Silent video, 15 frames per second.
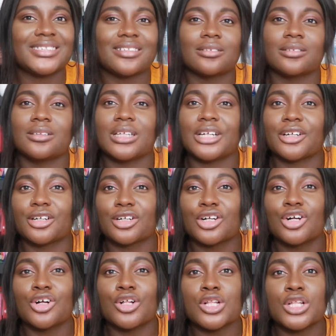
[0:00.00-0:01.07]

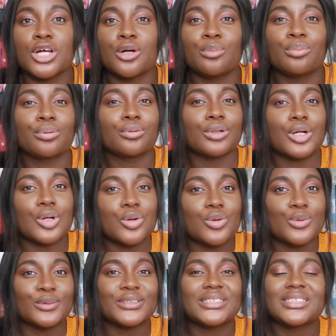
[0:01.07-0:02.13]
lyrical
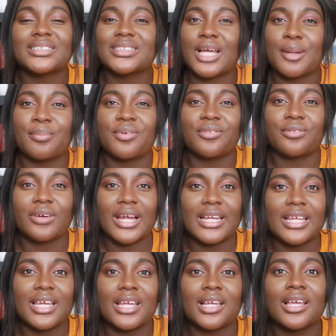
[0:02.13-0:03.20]
prose type of
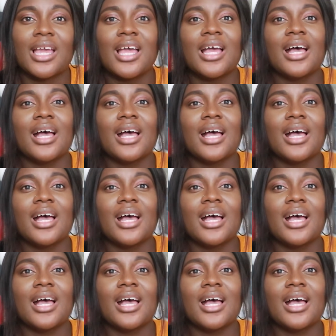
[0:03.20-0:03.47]
writing,